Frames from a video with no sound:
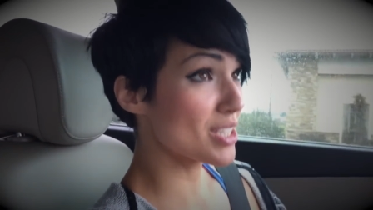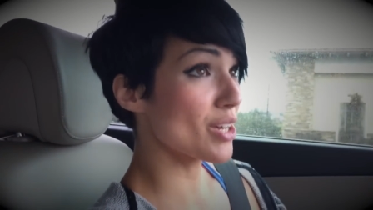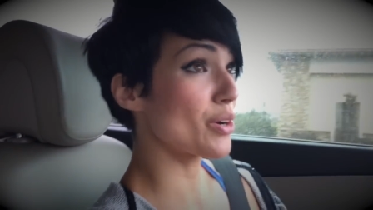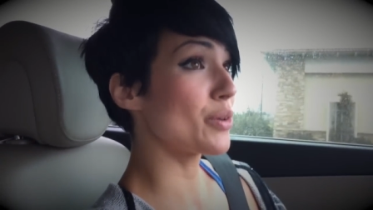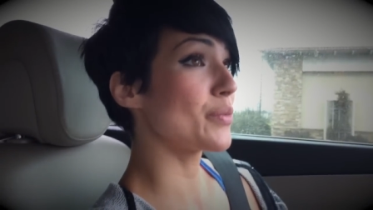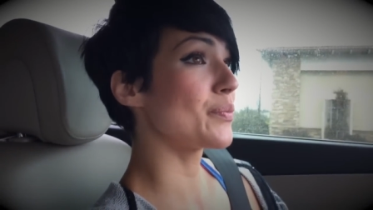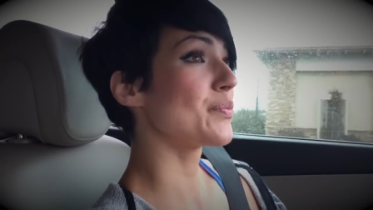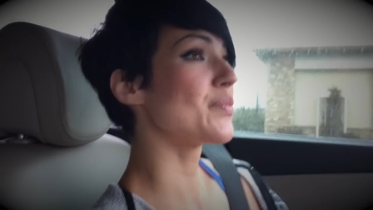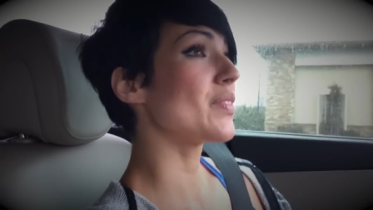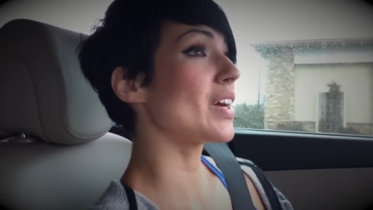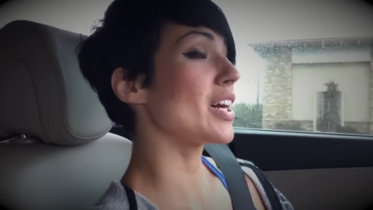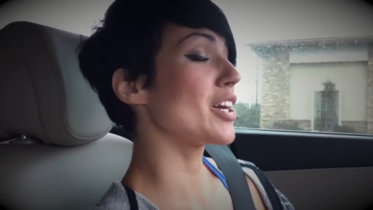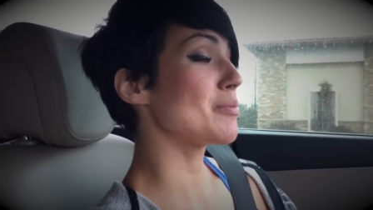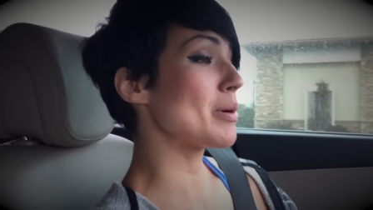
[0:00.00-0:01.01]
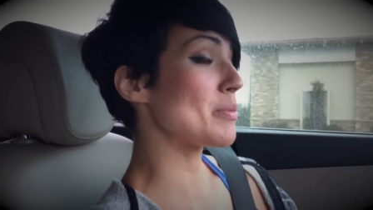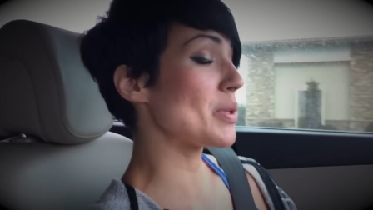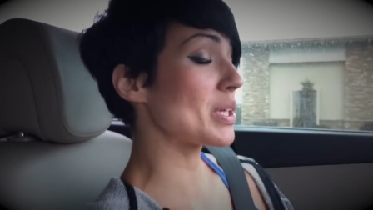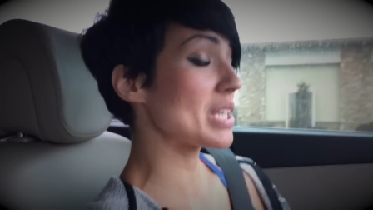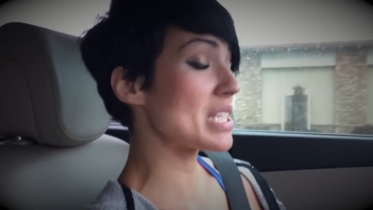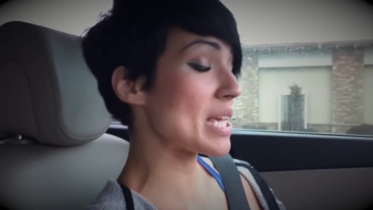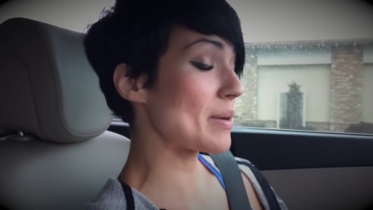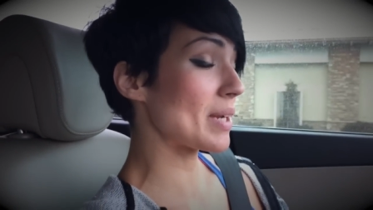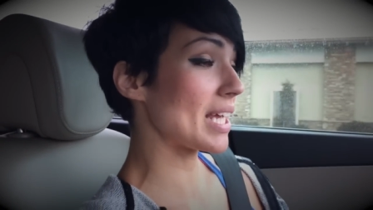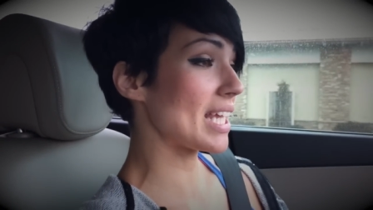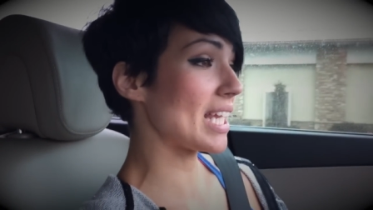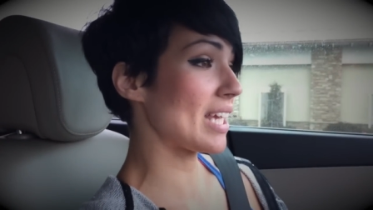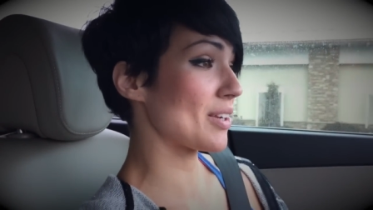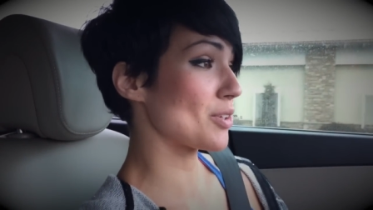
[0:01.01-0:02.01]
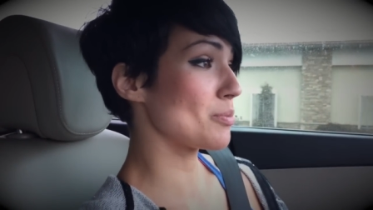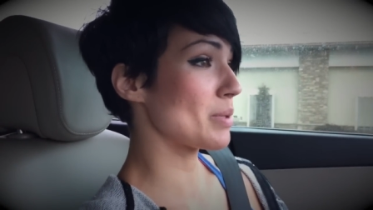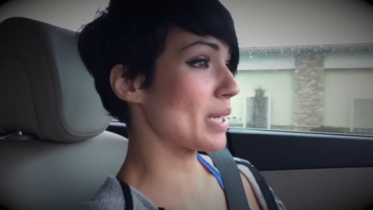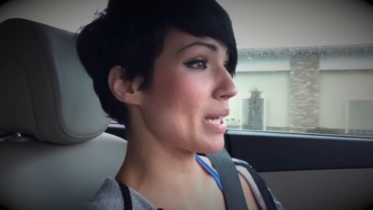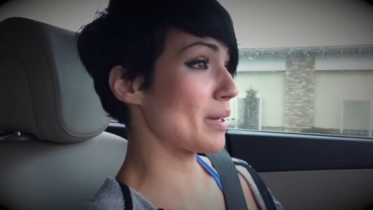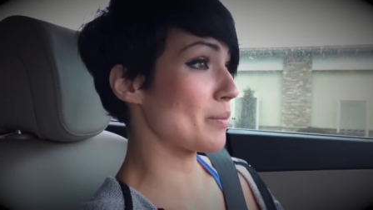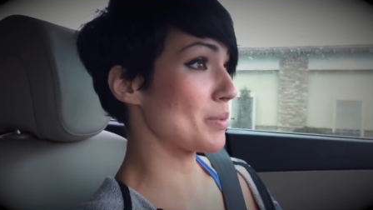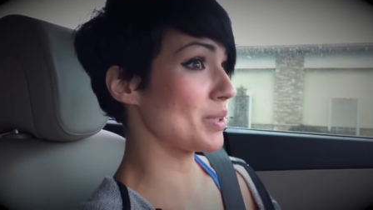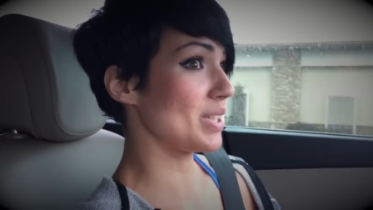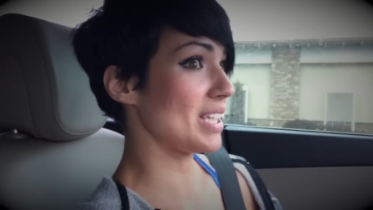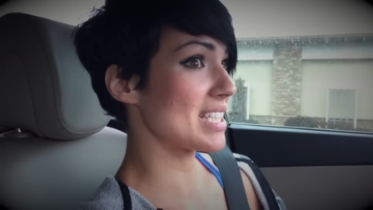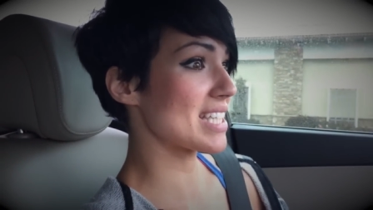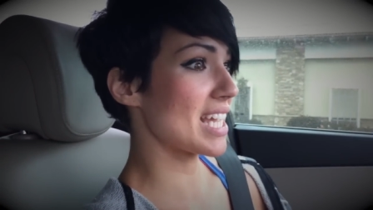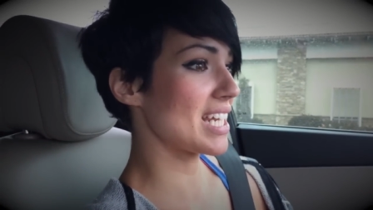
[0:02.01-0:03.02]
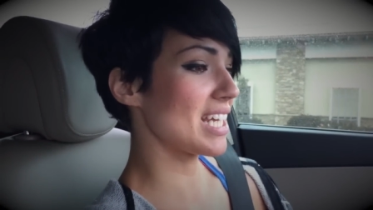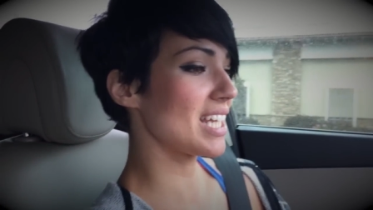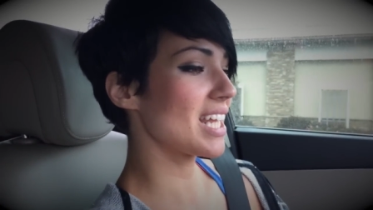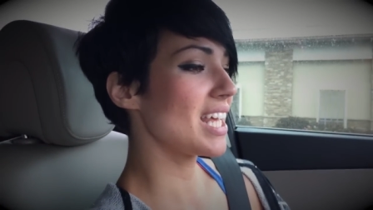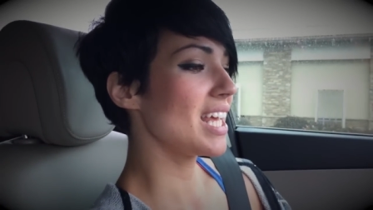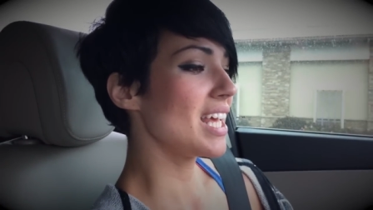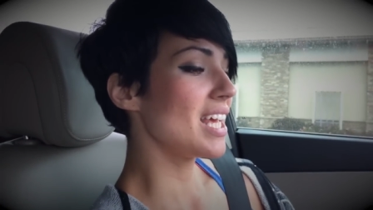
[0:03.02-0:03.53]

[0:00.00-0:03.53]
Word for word: So um, I'm only going to take what I can handle, but I am really excited.